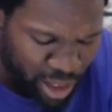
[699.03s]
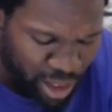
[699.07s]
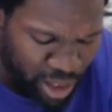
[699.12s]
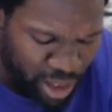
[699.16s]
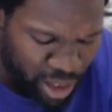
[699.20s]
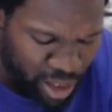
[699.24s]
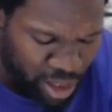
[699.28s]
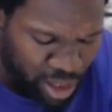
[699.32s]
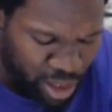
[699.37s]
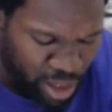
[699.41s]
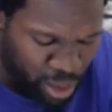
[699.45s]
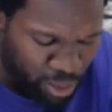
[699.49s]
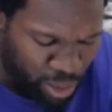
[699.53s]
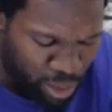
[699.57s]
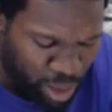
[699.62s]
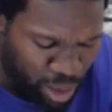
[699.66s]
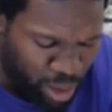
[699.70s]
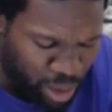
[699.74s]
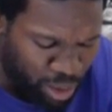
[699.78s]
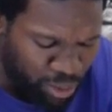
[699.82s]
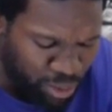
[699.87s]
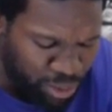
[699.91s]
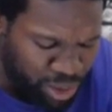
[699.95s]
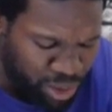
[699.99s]
go
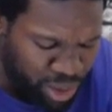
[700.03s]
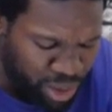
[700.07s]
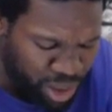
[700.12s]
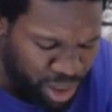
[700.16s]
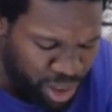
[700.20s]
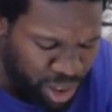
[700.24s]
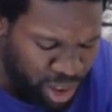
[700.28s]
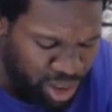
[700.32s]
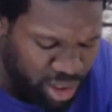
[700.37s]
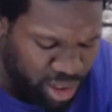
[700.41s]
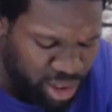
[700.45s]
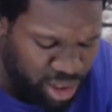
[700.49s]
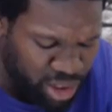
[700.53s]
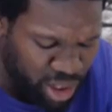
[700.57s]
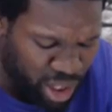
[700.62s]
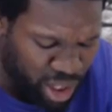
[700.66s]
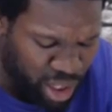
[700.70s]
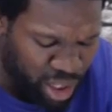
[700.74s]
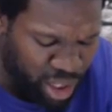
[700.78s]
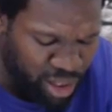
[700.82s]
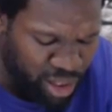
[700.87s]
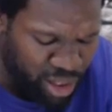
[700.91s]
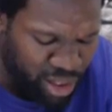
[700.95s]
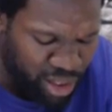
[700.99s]
on to
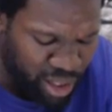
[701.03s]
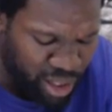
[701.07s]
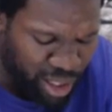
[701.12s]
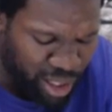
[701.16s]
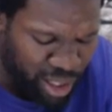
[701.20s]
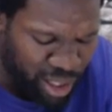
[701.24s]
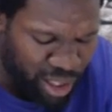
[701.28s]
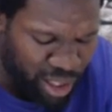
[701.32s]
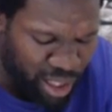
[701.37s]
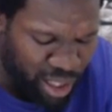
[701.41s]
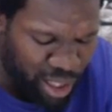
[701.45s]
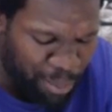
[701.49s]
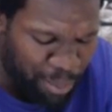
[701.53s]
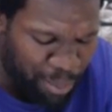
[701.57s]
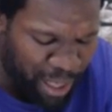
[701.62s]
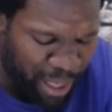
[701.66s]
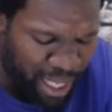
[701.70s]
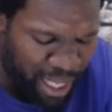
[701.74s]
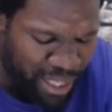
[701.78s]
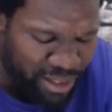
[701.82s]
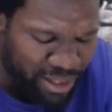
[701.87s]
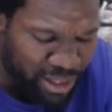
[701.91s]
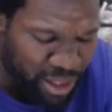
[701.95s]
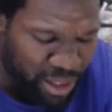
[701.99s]
Hazar Adar, and
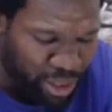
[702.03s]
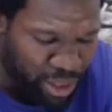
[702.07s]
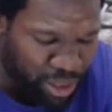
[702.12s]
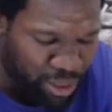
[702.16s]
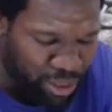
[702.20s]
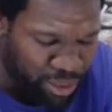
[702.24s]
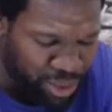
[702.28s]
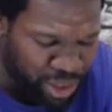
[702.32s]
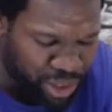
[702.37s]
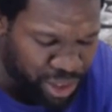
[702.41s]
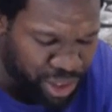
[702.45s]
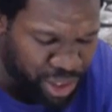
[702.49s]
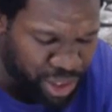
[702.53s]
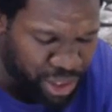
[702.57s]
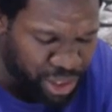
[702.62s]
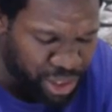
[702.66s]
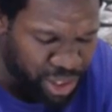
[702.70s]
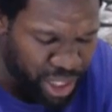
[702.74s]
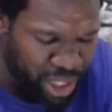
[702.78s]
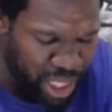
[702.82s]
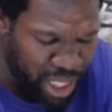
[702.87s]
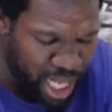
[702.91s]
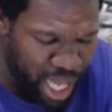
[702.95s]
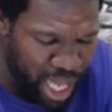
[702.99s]
pass on to
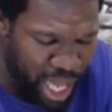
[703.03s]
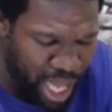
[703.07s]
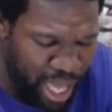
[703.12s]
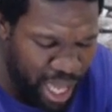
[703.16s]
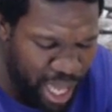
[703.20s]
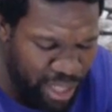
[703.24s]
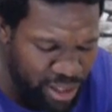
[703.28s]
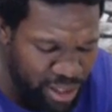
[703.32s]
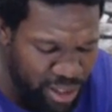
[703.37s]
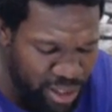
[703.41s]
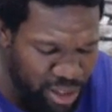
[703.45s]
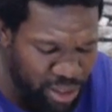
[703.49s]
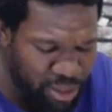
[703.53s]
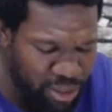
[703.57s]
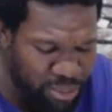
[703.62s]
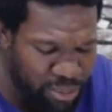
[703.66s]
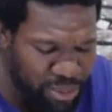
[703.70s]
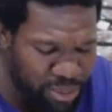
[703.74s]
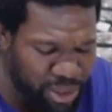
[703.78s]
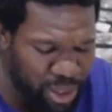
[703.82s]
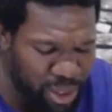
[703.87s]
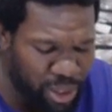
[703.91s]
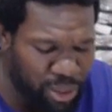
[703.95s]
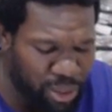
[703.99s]

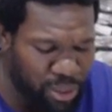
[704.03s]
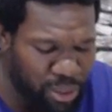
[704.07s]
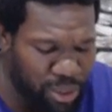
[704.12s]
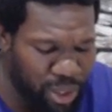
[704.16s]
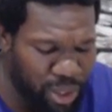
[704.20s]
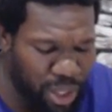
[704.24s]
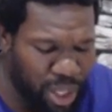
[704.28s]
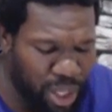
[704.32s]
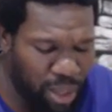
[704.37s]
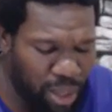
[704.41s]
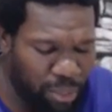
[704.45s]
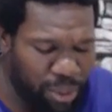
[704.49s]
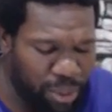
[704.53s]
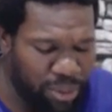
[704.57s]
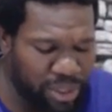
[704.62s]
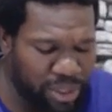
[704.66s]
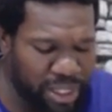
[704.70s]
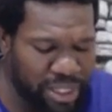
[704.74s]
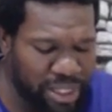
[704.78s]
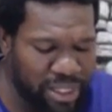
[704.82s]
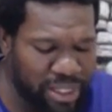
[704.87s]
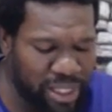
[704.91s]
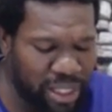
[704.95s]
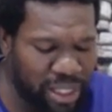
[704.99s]
Azum. So we were
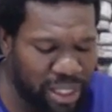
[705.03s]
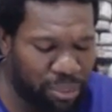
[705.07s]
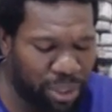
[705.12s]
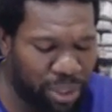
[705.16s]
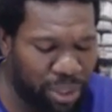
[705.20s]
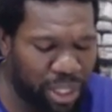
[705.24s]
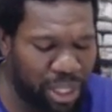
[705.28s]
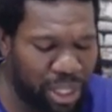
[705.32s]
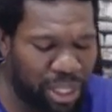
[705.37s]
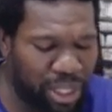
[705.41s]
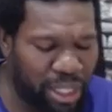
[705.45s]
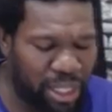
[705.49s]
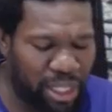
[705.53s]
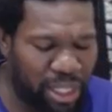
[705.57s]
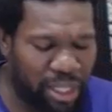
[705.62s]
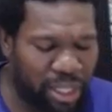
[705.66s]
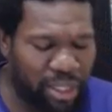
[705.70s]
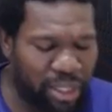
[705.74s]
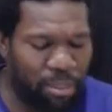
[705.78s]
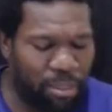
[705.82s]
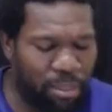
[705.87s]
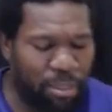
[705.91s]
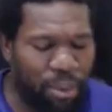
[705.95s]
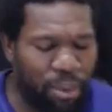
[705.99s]
just dealing with
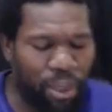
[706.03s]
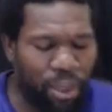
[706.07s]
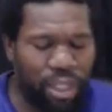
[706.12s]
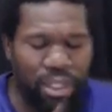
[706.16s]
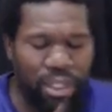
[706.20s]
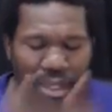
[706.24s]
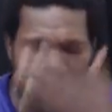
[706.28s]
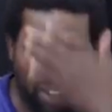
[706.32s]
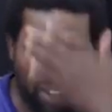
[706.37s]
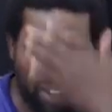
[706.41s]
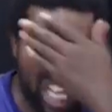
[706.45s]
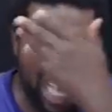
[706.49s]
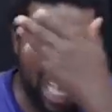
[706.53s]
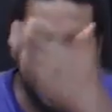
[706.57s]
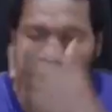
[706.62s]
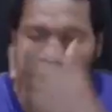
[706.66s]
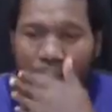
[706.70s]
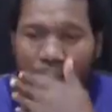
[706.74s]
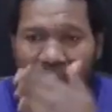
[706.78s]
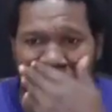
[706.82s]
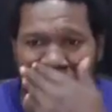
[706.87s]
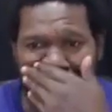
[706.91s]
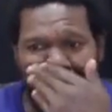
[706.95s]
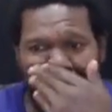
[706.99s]
the borders of our
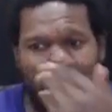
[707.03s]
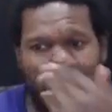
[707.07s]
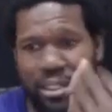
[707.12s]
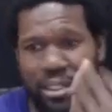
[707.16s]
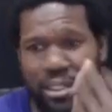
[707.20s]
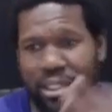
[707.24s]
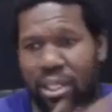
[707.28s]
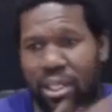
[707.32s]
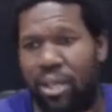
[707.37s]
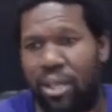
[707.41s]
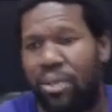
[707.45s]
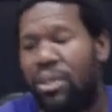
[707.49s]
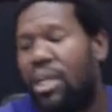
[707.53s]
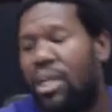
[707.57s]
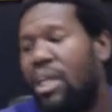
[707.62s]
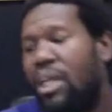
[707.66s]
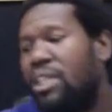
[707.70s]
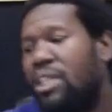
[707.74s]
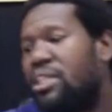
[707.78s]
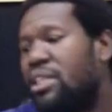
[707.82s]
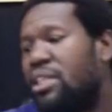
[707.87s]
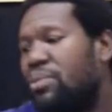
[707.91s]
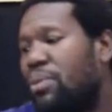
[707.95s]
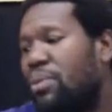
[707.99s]
land. So
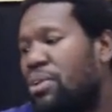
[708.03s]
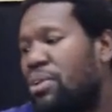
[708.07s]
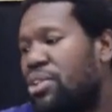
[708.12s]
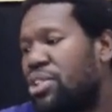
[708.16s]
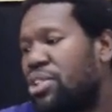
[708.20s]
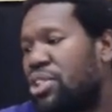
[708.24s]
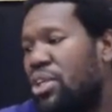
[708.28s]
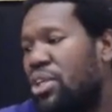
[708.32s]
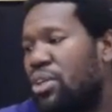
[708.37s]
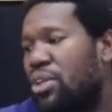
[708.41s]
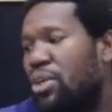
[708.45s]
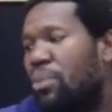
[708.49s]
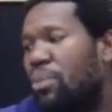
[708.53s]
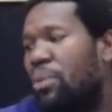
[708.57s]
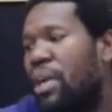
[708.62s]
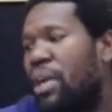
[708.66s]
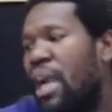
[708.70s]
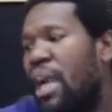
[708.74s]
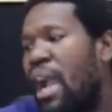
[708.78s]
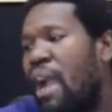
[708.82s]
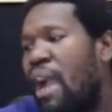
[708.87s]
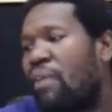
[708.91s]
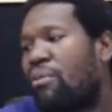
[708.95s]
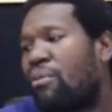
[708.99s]
just want to show you
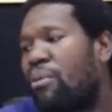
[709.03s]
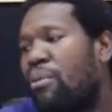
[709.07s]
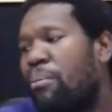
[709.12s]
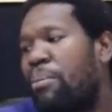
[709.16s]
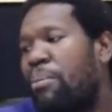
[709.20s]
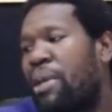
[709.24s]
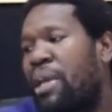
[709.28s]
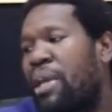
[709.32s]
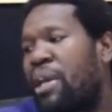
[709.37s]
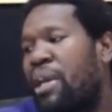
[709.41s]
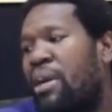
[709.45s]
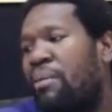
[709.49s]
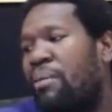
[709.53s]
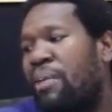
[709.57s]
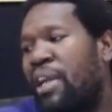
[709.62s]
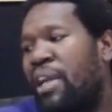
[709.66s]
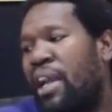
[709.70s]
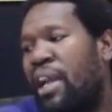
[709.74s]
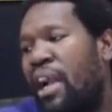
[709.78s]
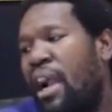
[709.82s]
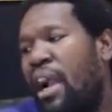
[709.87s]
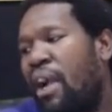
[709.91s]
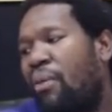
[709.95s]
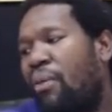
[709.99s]
with Akrabim
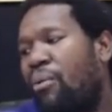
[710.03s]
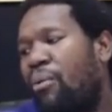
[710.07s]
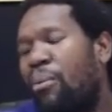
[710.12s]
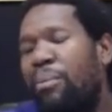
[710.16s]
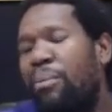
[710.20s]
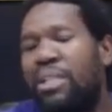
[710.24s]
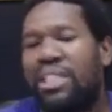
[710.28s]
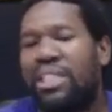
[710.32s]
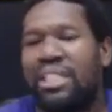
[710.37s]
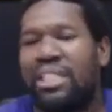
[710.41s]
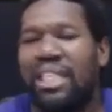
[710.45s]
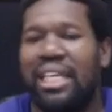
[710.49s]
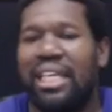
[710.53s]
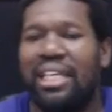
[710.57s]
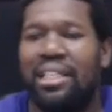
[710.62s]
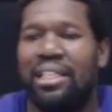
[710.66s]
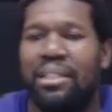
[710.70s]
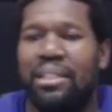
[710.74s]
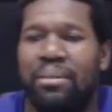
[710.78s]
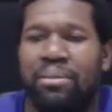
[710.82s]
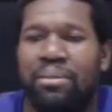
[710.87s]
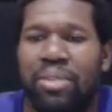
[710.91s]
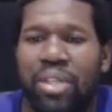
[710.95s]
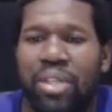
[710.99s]
and Akrabatim.